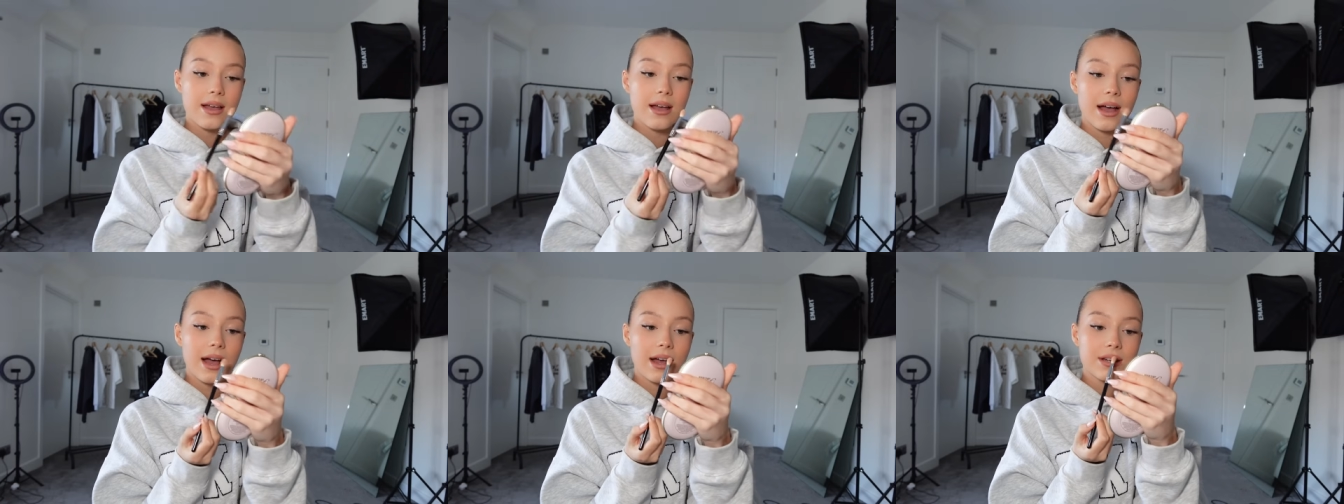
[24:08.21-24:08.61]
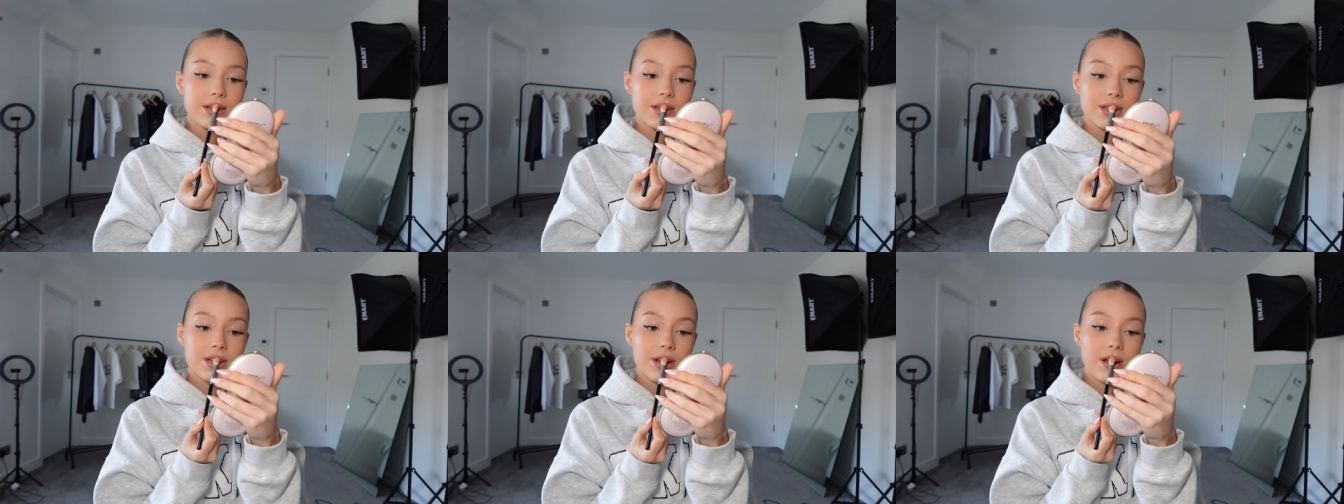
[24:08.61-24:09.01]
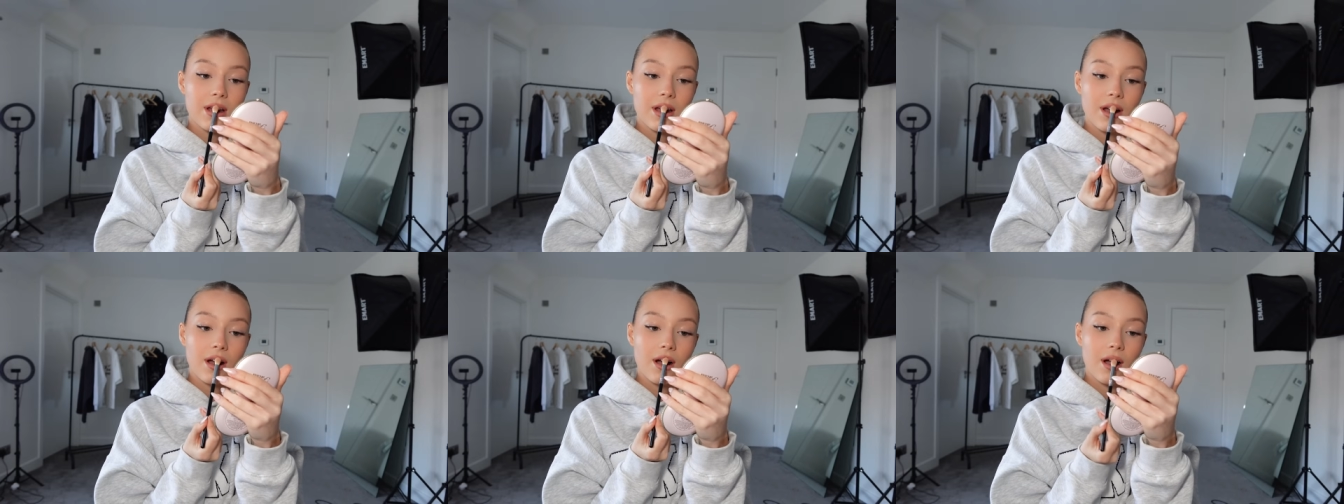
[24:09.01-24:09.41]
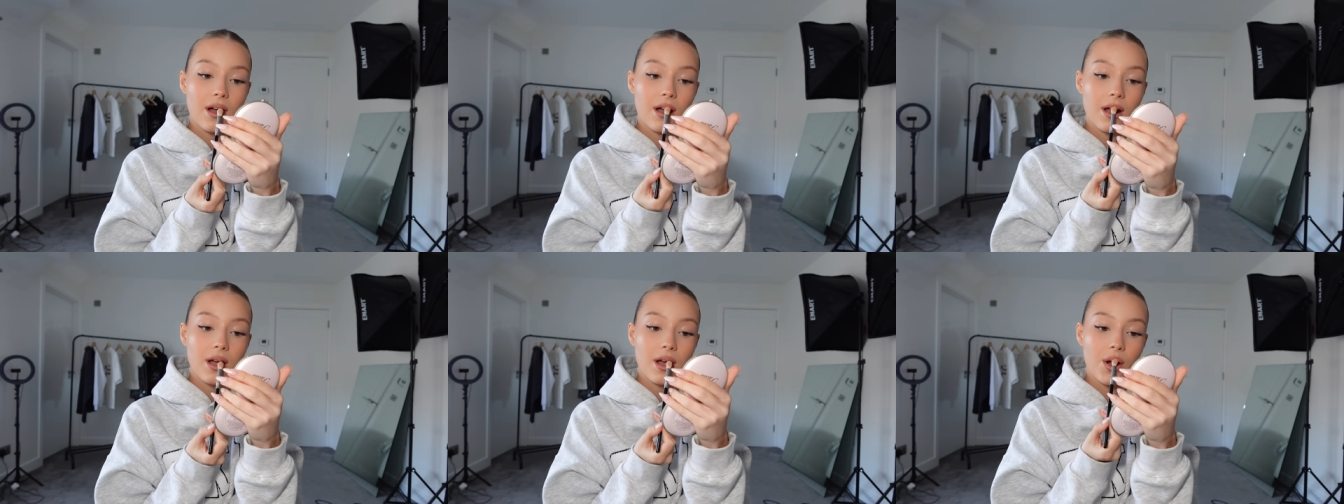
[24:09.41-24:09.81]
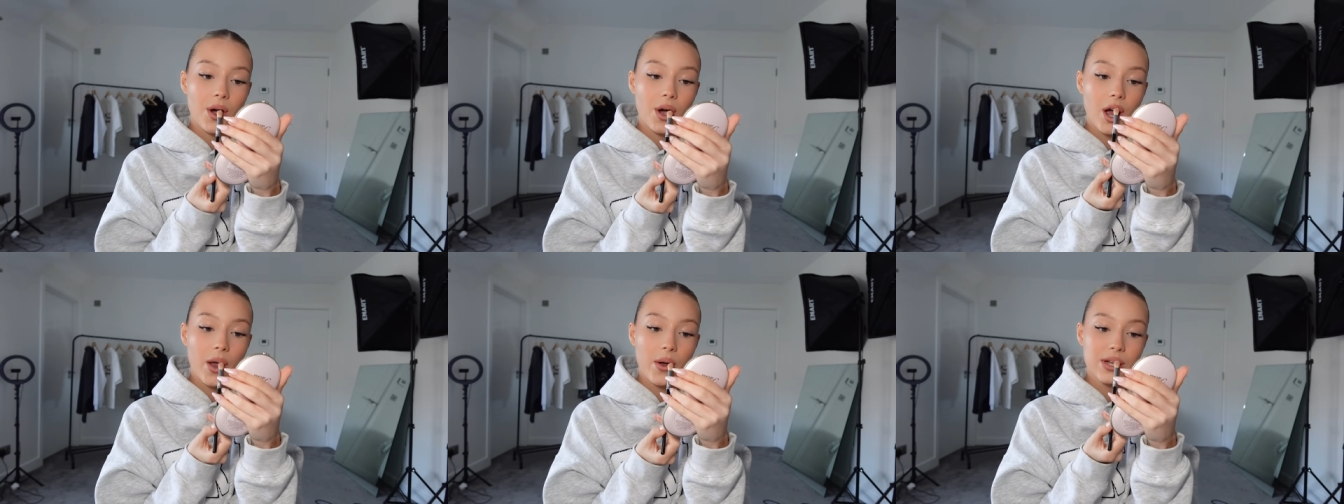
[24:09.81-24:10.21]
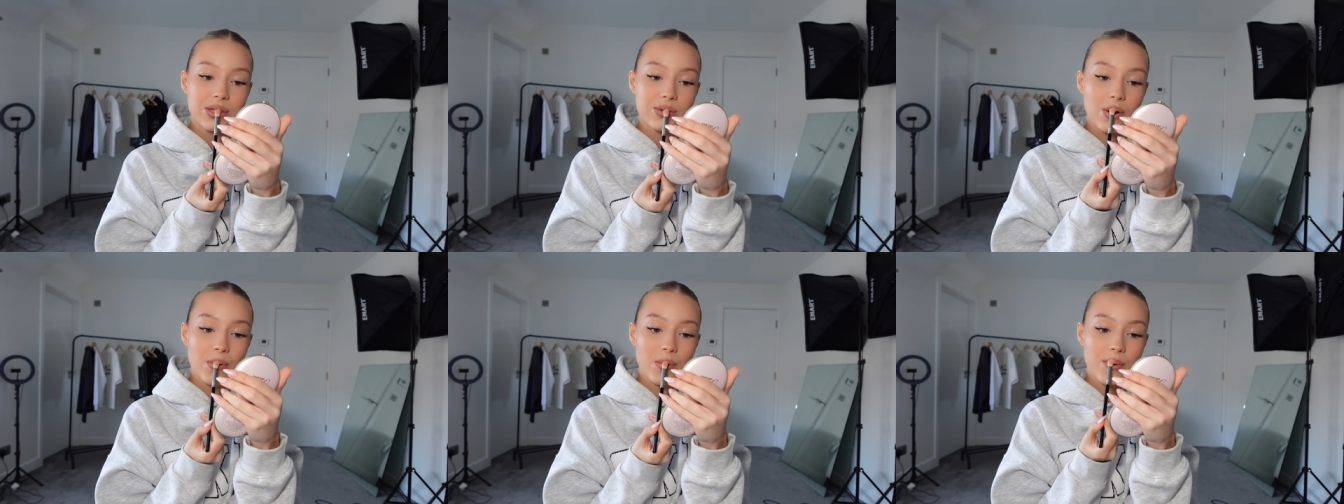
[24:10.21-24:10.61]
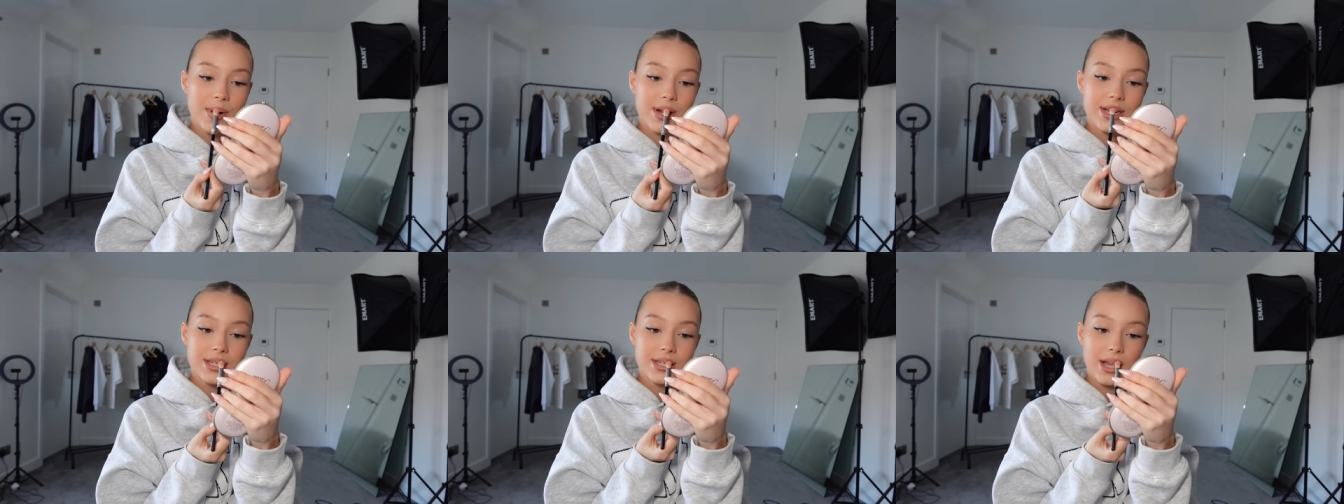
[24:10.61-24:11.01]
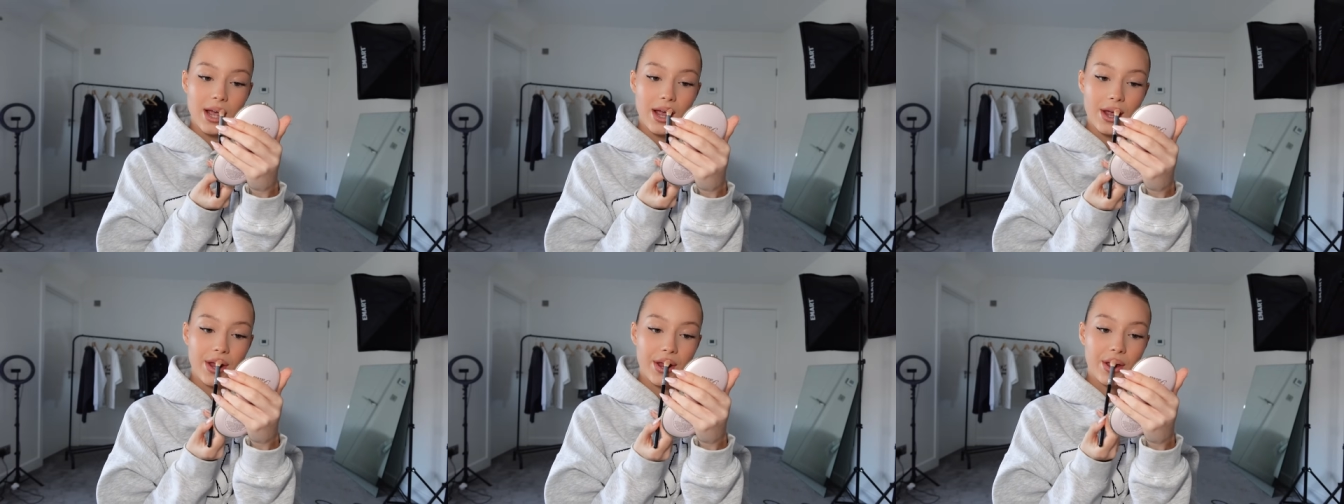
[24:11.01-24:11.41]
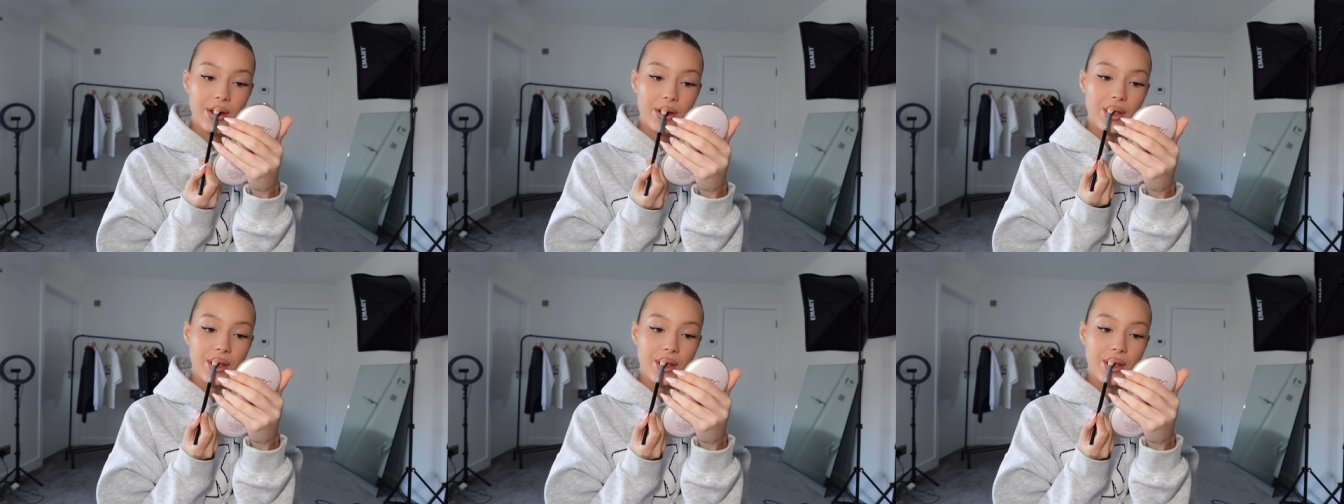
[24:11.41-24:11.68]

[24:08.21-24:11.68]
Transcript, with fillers: And I would probably say